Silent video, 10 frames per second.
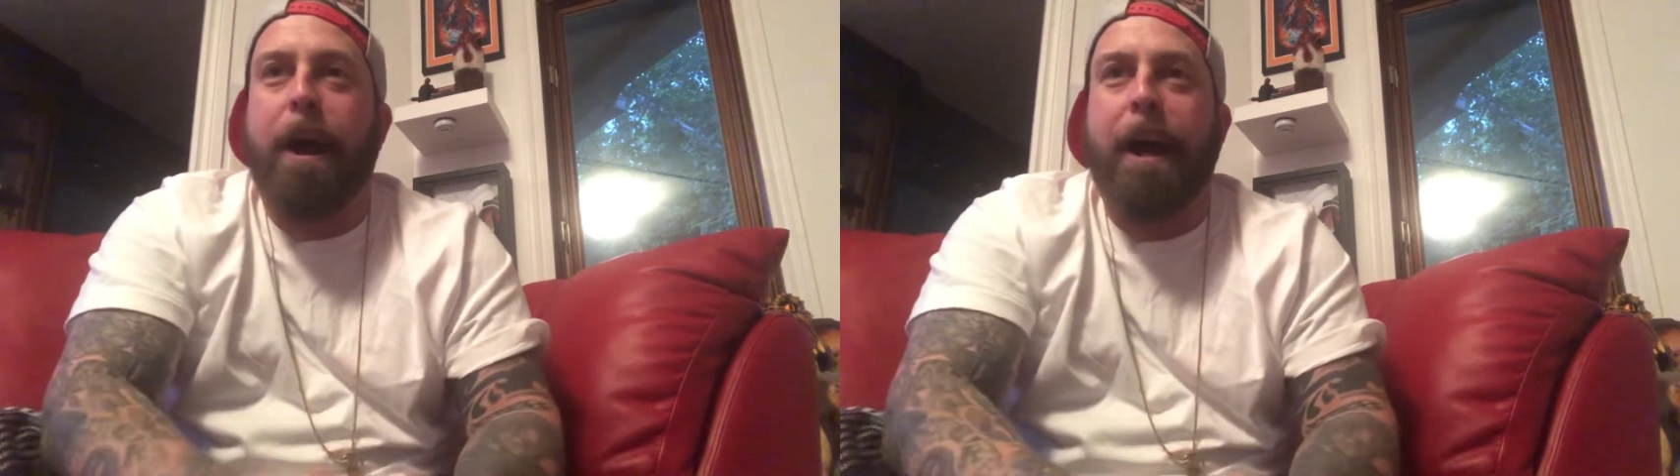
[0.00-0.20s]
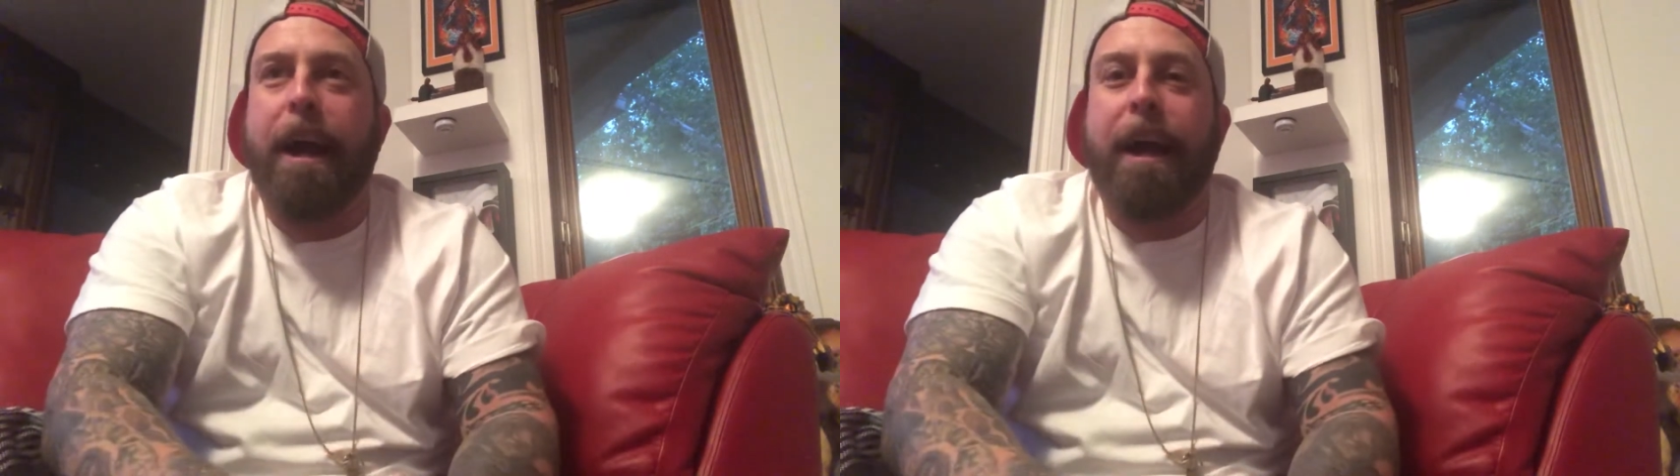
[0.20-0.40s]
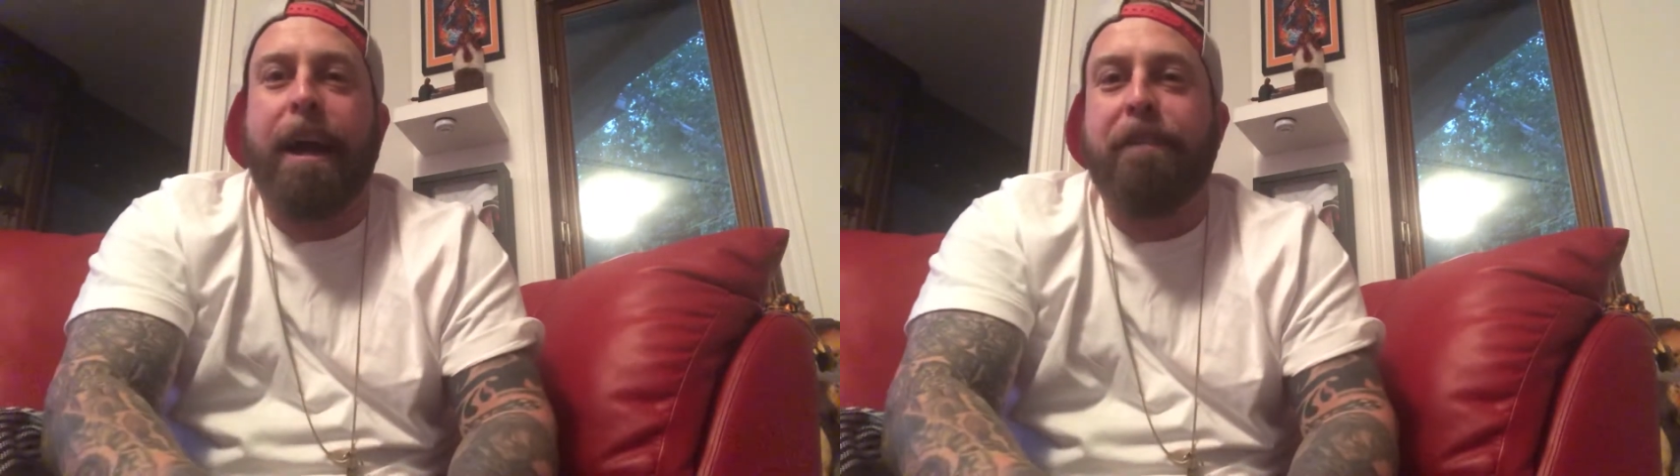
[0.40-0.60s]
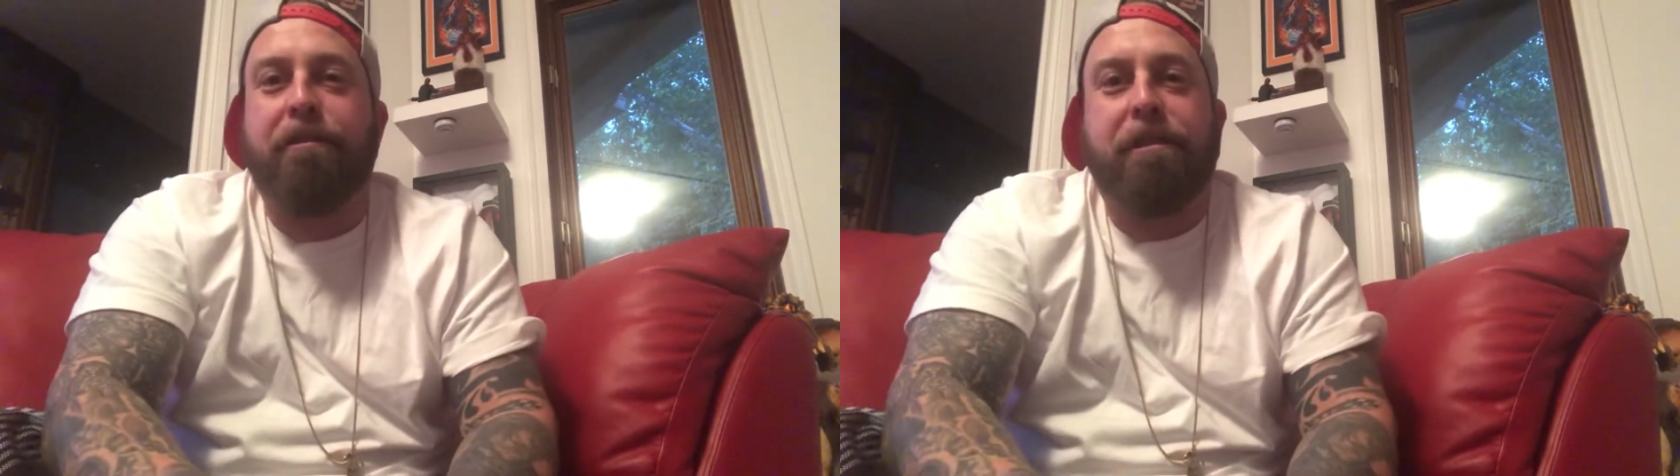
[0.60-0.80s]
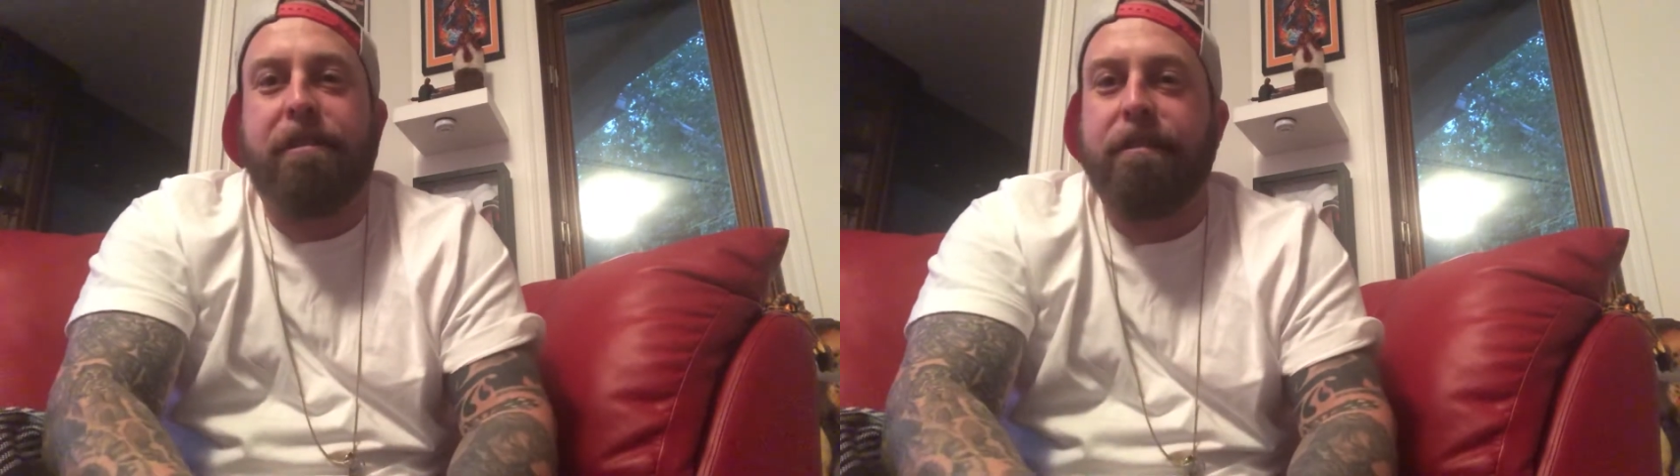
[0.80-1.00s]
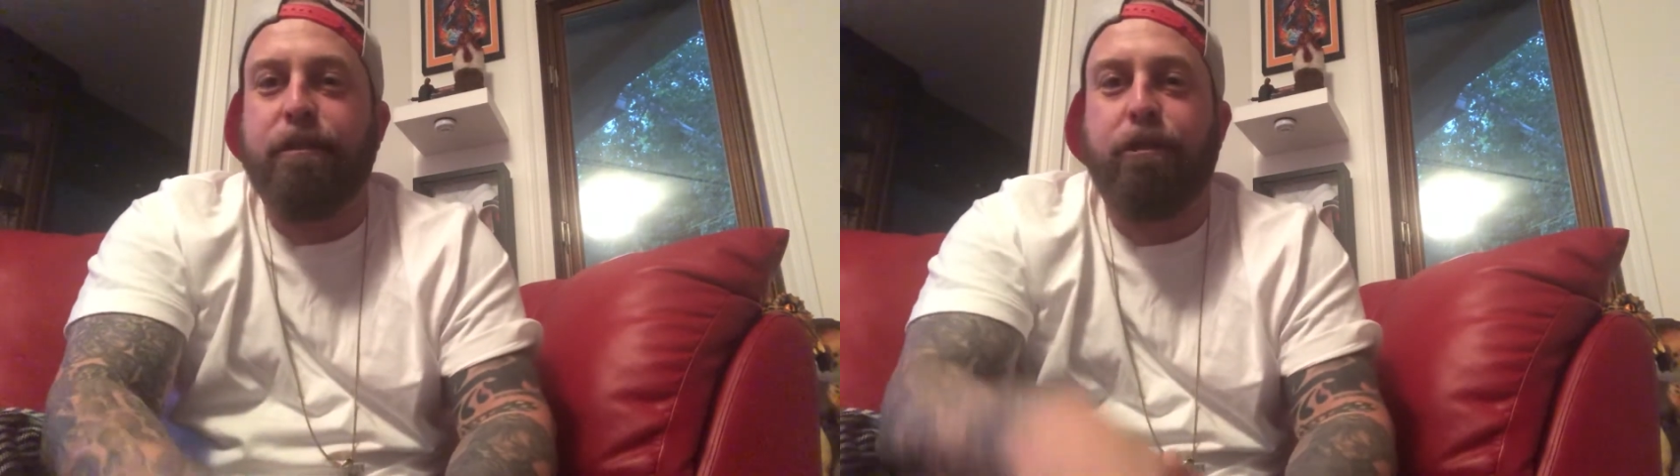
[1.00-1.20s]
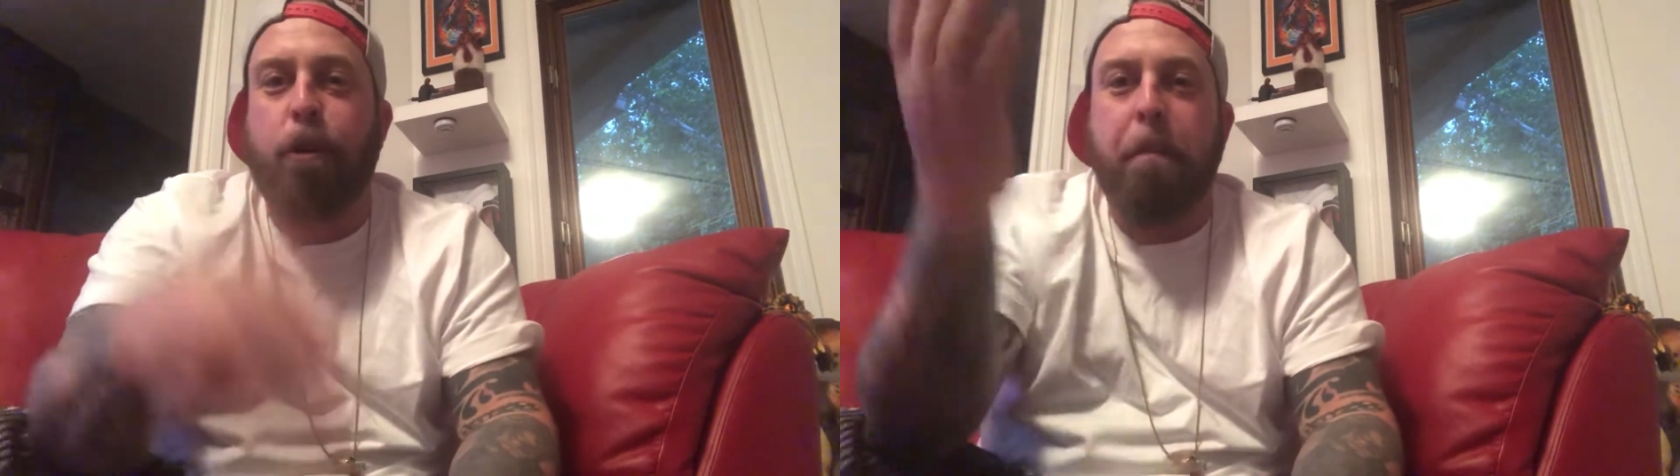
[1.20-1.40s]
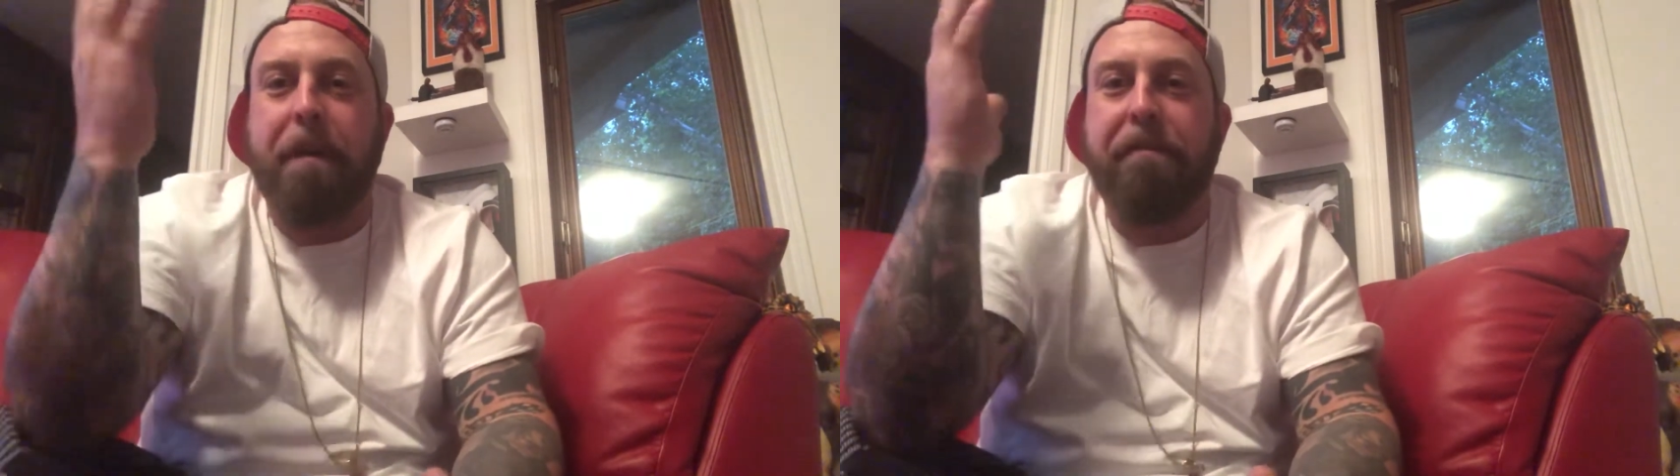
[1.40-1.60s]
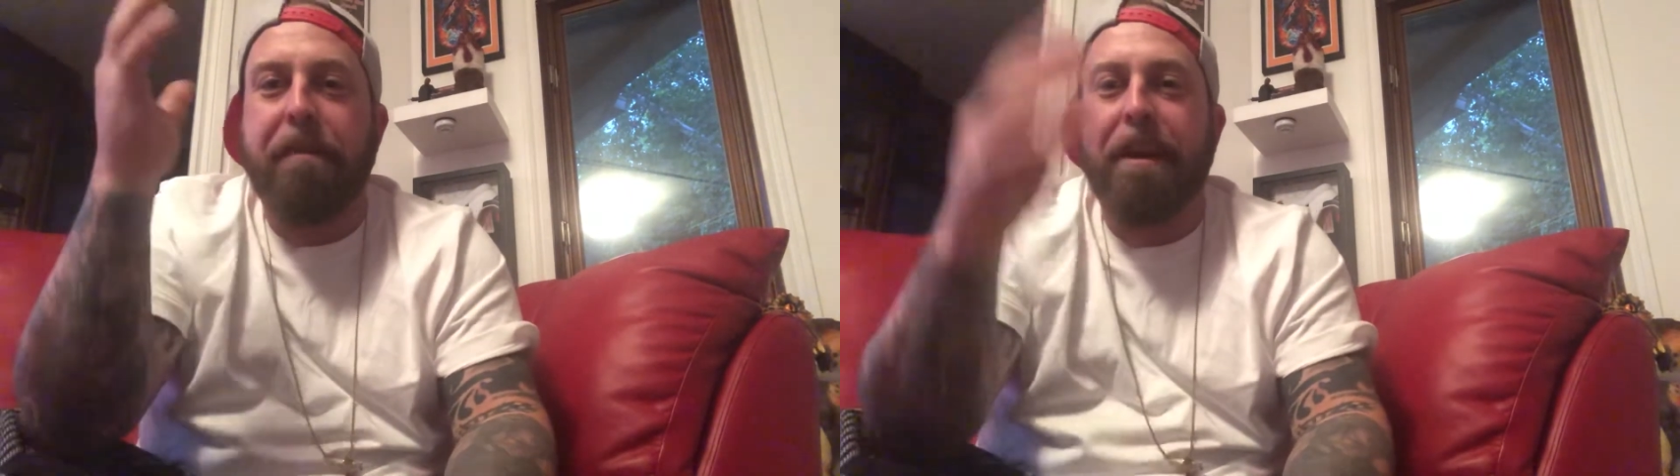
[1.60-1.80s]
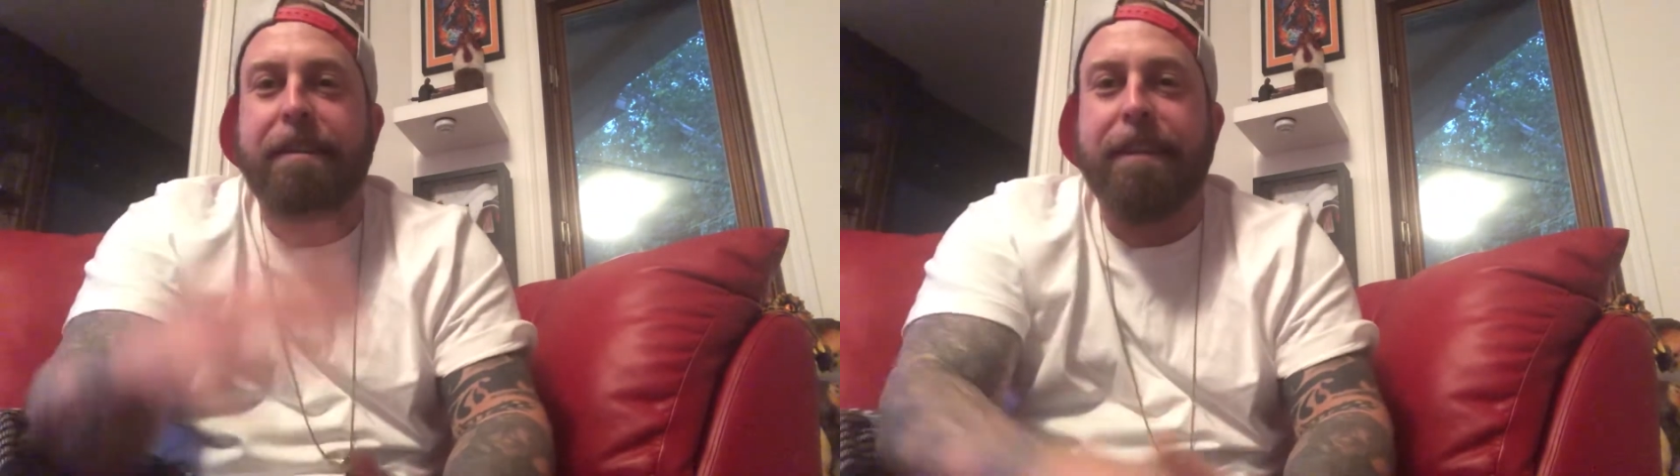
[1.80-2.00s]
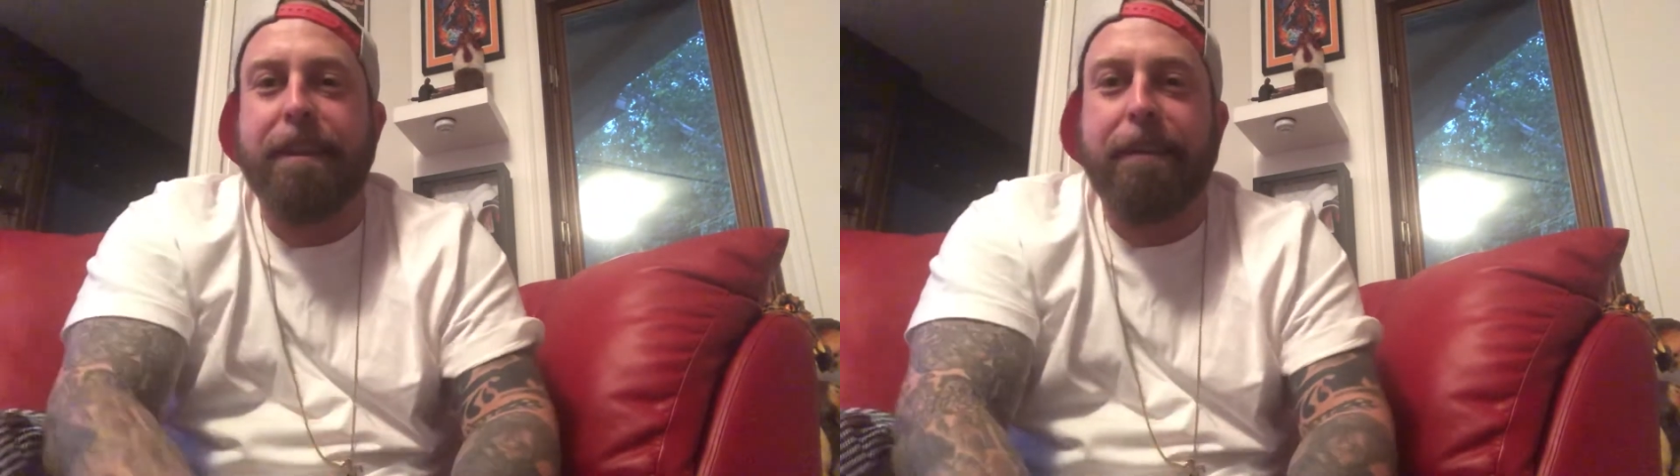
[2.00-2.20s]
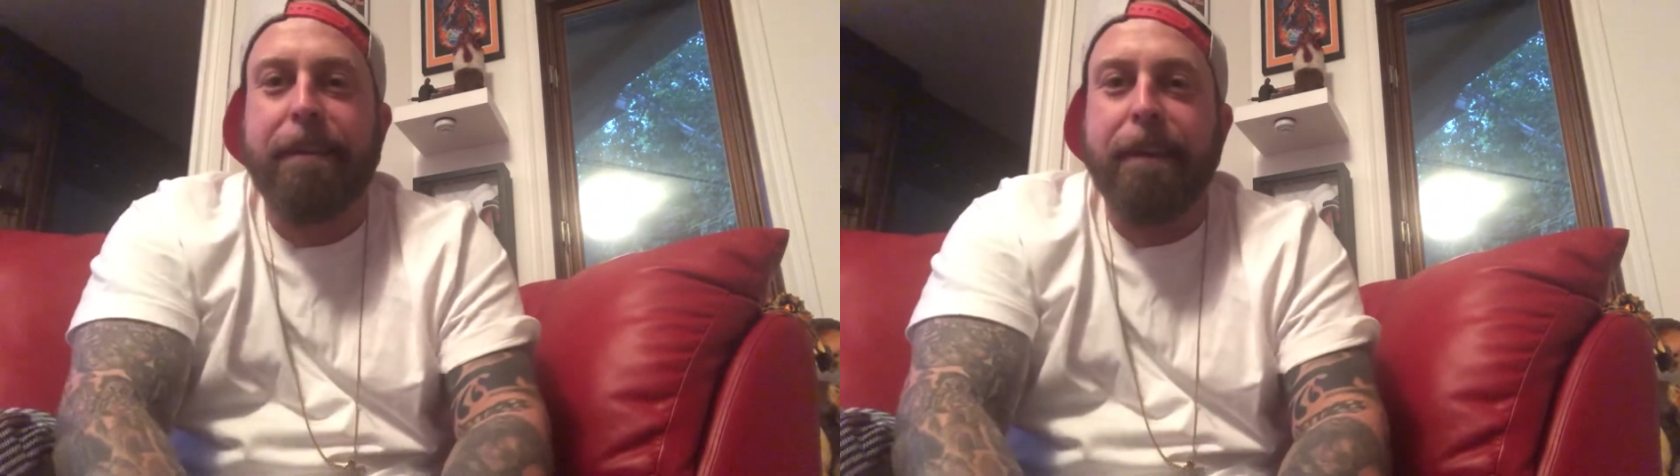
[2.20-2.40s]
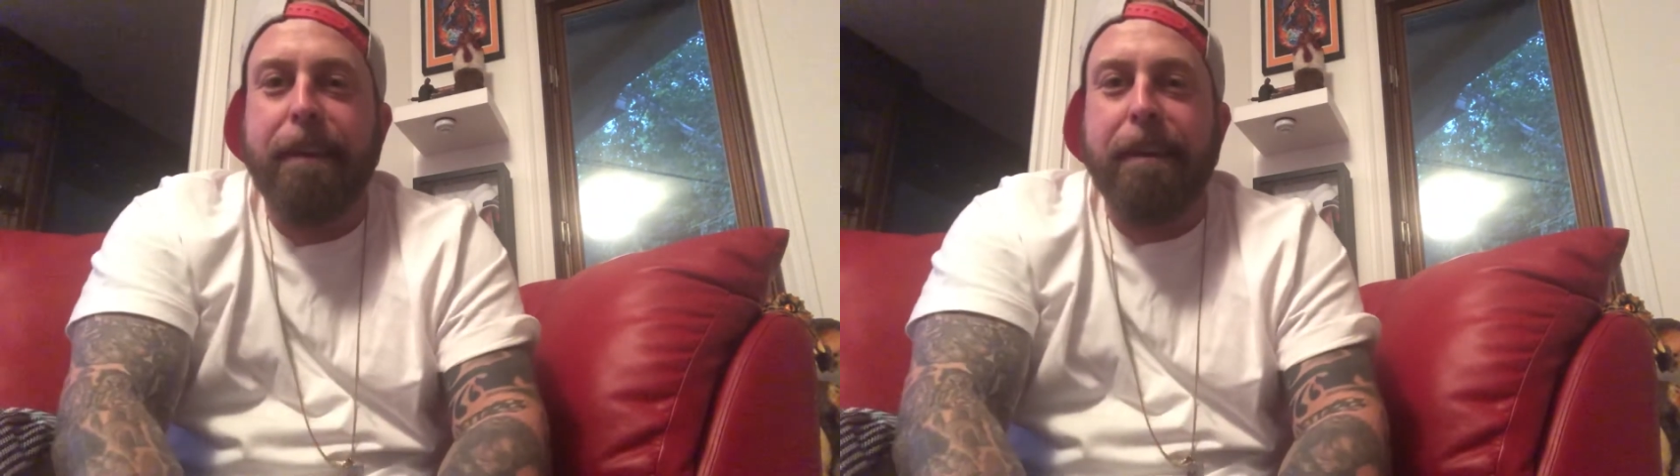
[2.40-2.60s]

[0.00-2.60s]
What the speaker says: I just show my face and